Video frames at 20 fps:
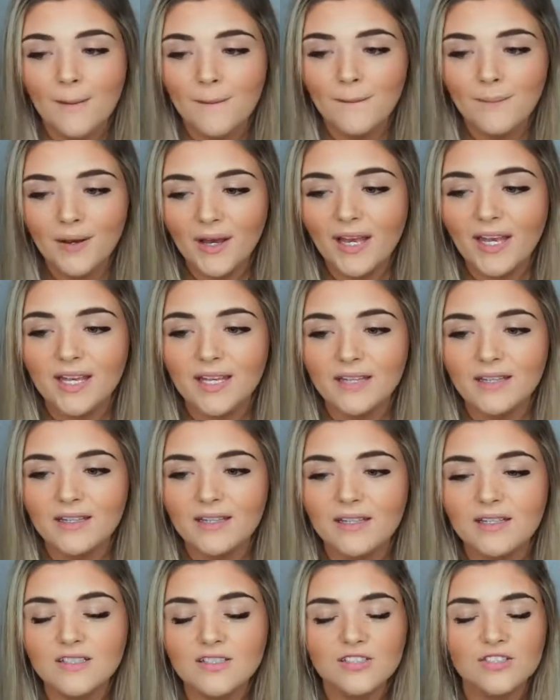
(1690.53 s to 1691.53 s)
but
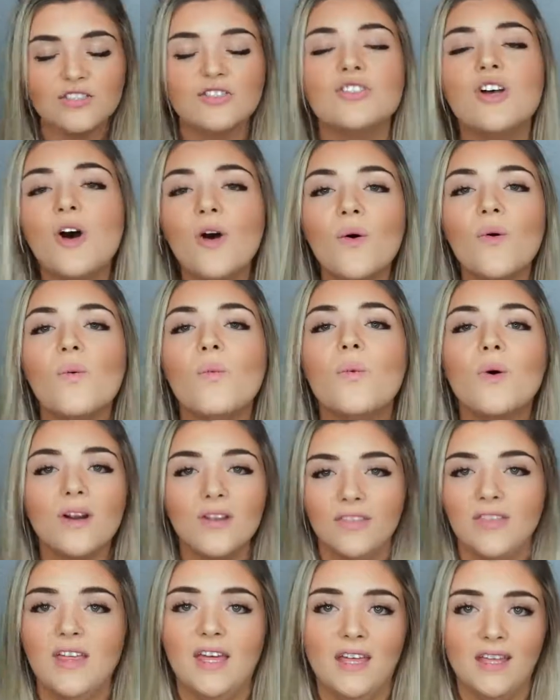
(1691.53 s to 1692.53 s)
it is so
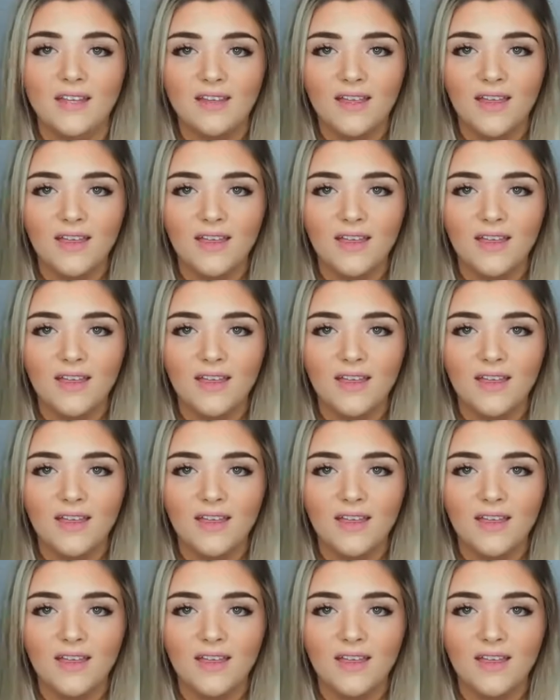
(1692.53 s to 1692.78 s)
worth it.